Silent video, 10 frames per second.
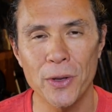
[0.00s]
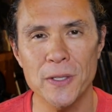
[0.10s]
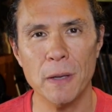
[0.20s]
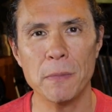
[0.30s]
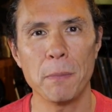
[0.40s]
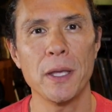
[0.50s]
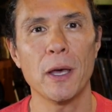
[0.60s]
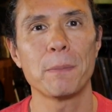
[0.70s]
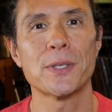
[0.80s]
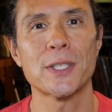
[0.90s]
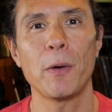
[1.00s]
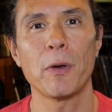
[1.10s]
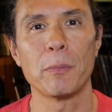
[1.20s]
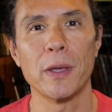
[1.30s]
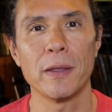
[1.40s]
he seemed to be upset
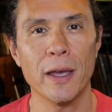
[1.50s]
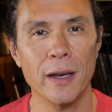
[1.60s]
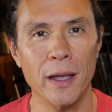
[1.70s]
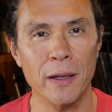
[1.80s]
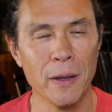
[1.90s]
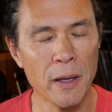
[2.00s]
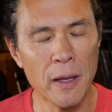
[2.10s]
with me that I